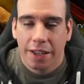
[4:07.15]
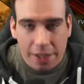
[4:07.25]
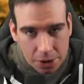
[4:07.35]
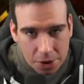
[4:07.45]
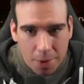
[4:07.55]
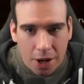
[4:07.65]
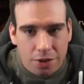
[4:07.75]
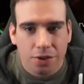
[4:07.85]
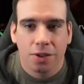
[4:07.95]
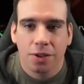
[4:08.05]
kill the
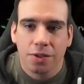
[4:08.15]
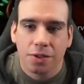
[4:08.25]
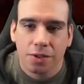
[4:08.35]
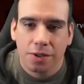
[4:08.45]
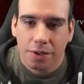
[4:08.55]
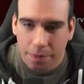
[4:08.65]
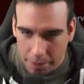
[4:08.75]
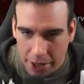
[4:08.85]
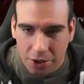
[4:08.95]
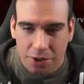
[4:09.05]
monsters,
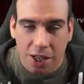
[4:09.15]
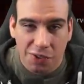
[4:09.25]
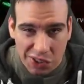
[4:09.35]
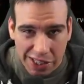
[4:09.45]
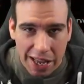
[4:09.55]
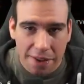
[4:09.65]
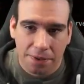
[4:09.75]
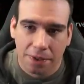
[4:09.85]
make yourself safe,